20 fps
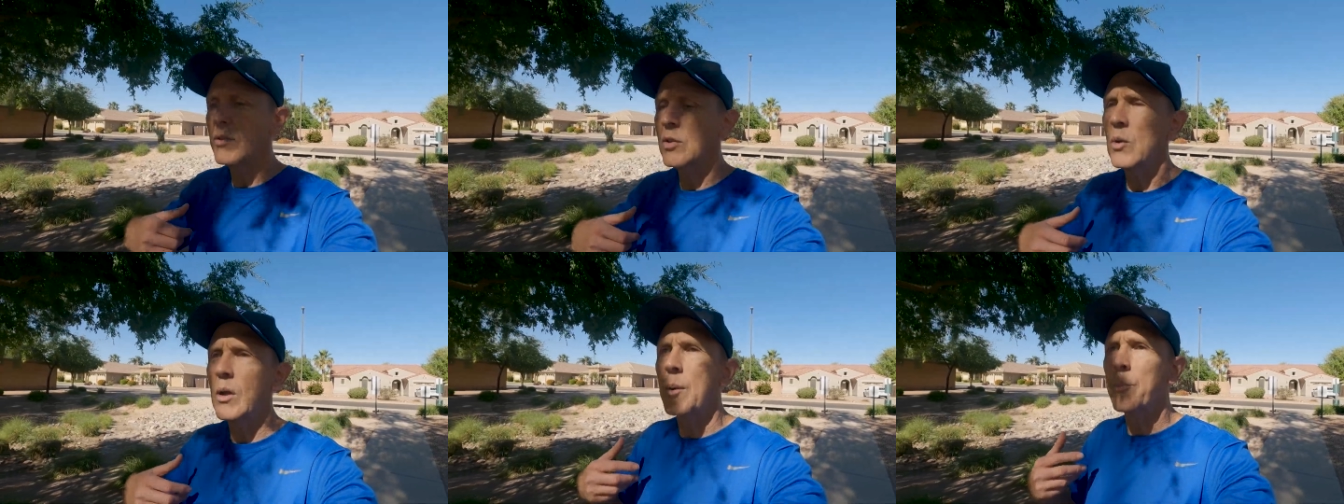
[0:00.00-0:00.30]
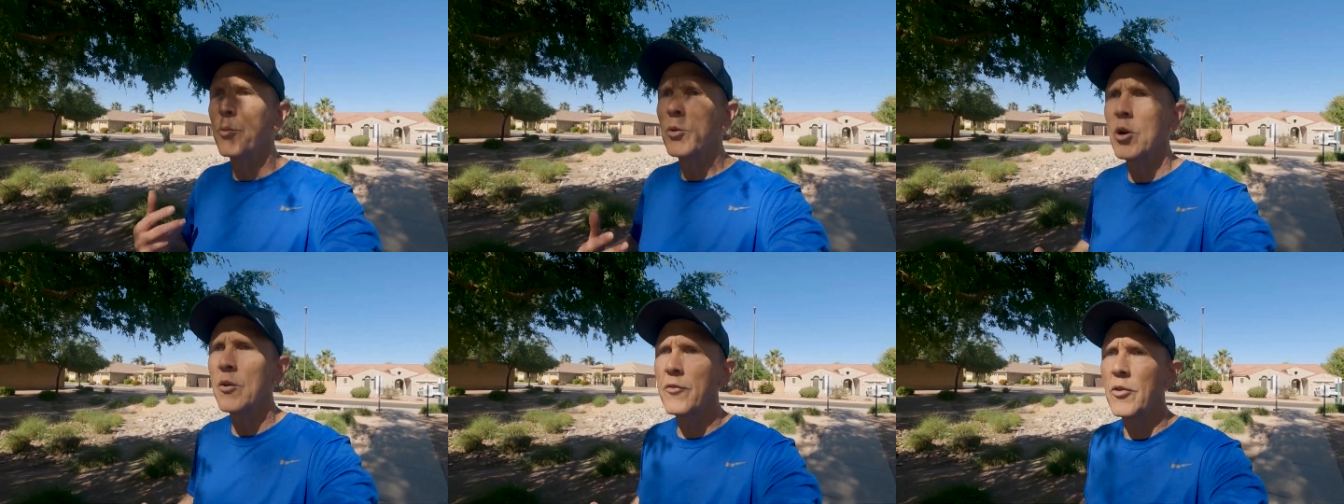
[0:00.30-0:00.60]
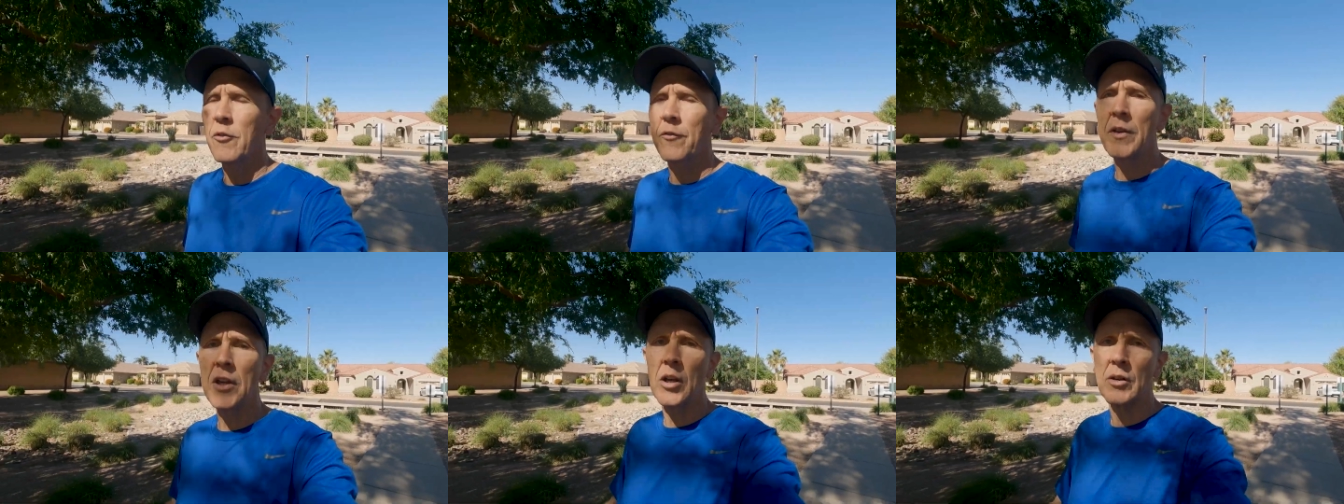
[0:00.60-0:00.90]
to
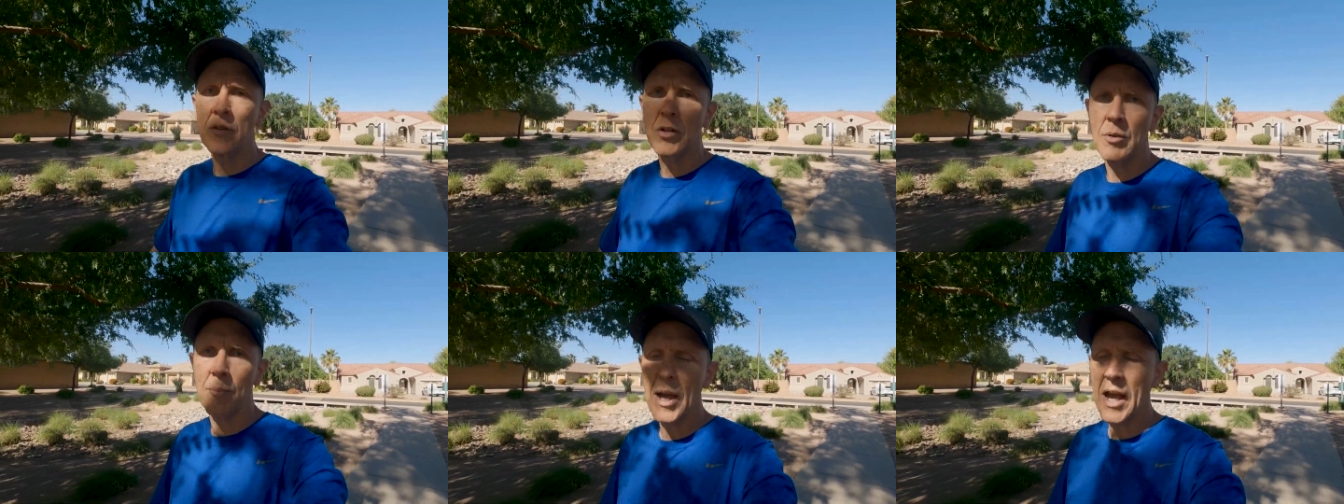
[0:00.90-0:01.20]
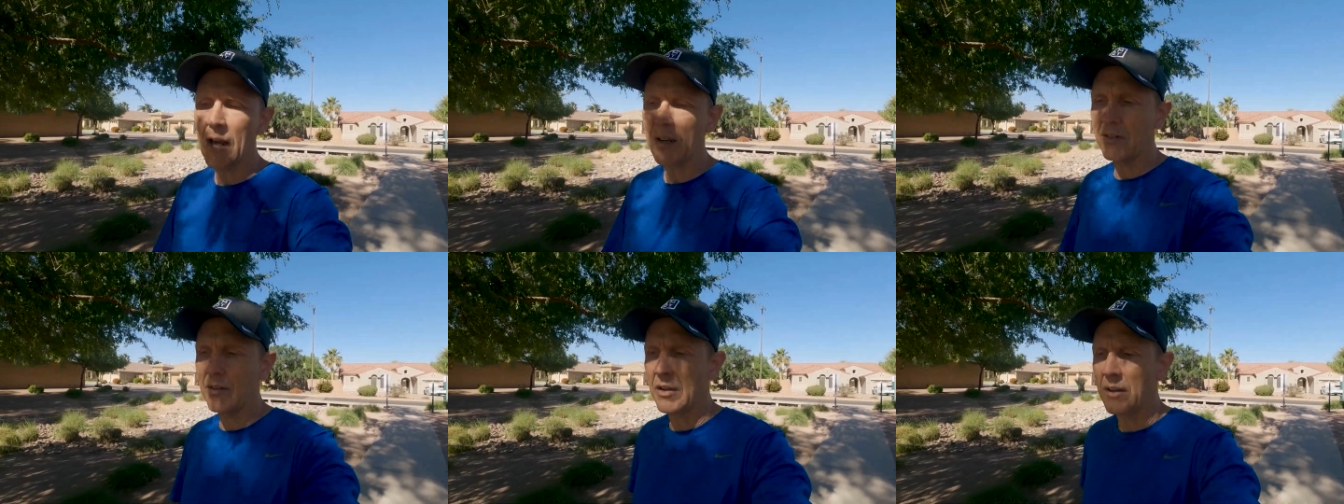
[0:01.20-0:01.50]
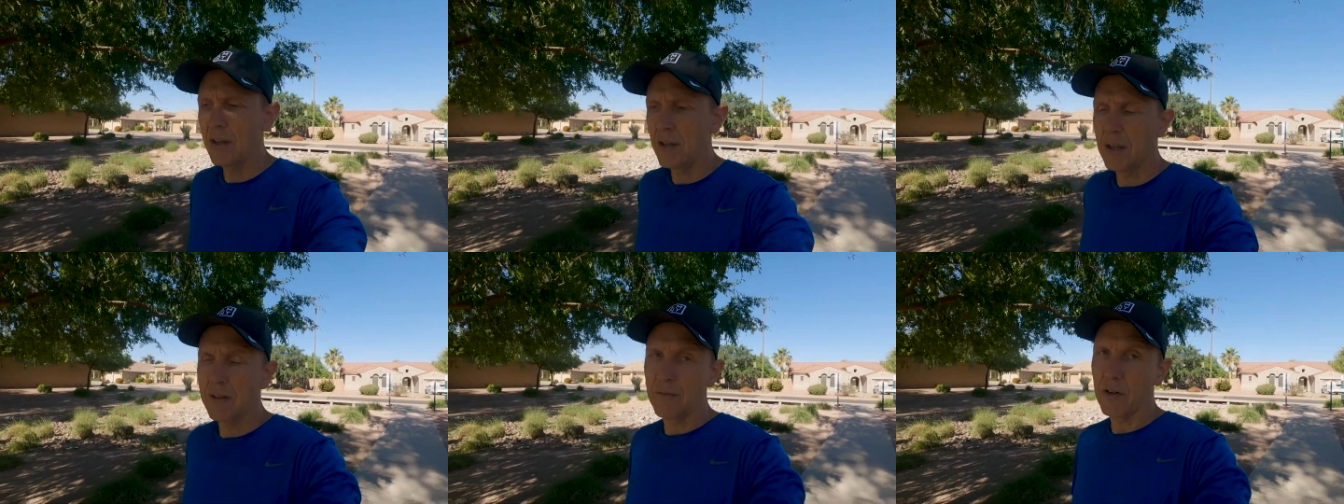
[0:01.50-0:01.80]
improve your V O two max
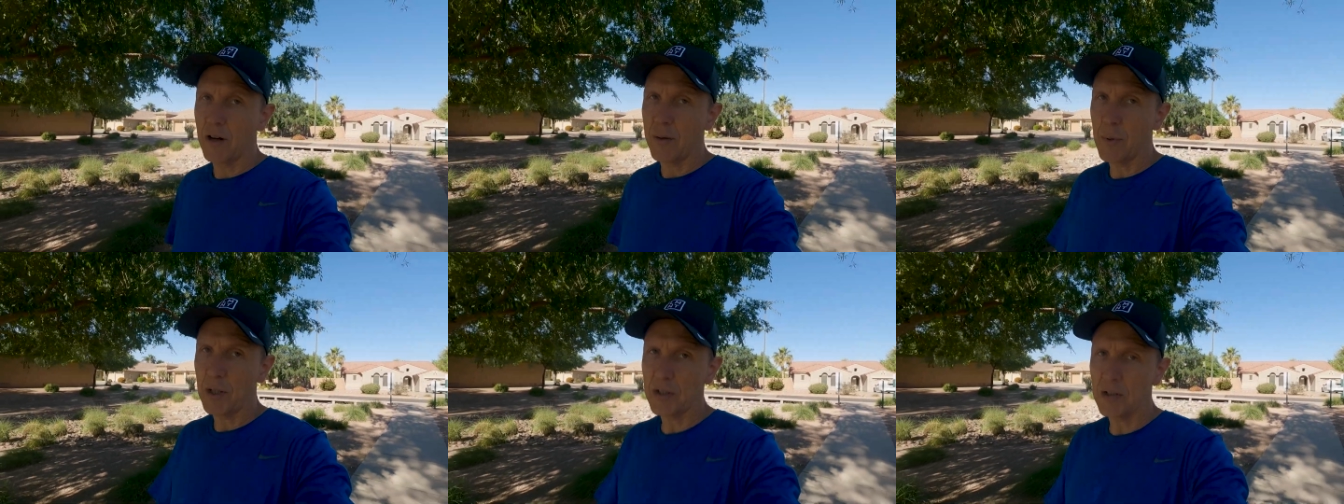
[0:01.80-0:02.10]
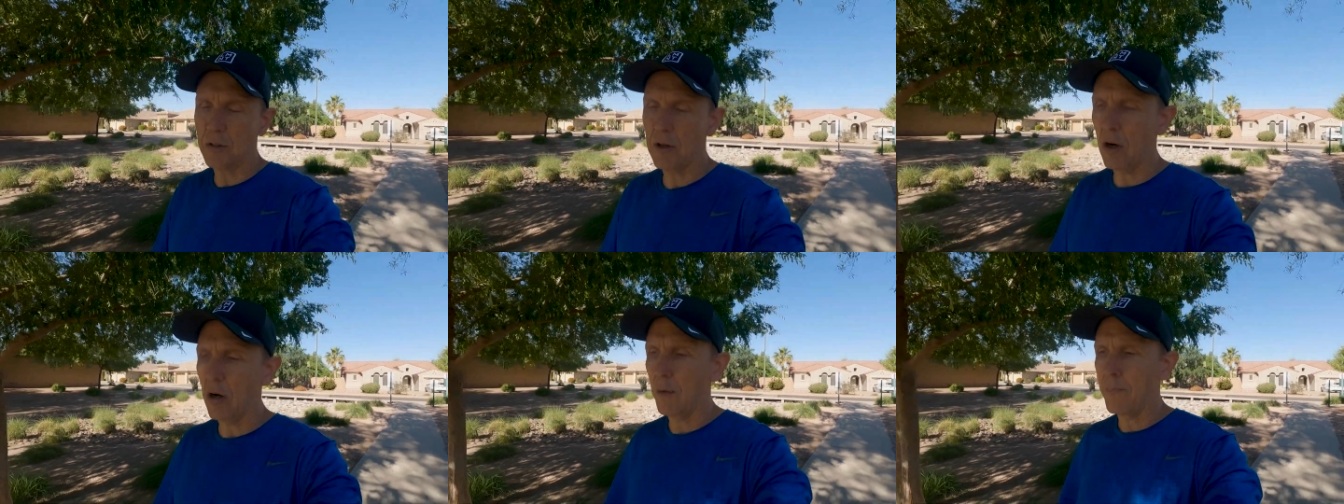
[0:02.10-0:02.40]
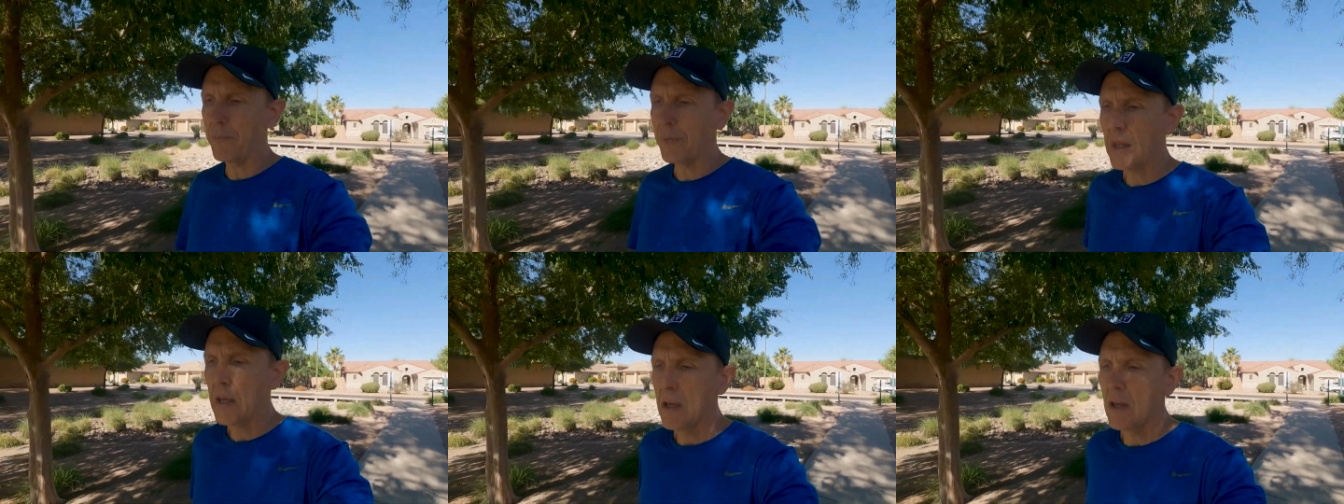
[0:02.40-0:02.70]
very much at all.